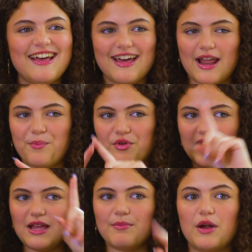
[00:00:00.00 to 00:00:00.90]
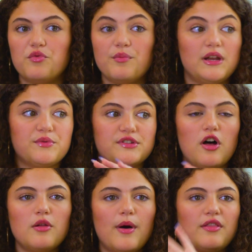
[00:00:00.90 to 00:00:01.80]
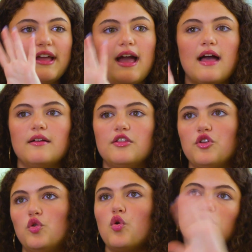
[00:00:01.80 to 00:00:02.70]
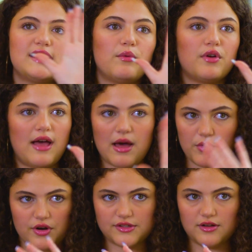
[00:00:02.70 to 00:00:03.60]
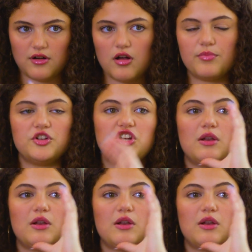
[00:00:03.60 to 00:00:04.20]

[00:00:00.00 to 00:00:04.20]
and I put it in my room, and it was all about like the goals I wanted to accomplish,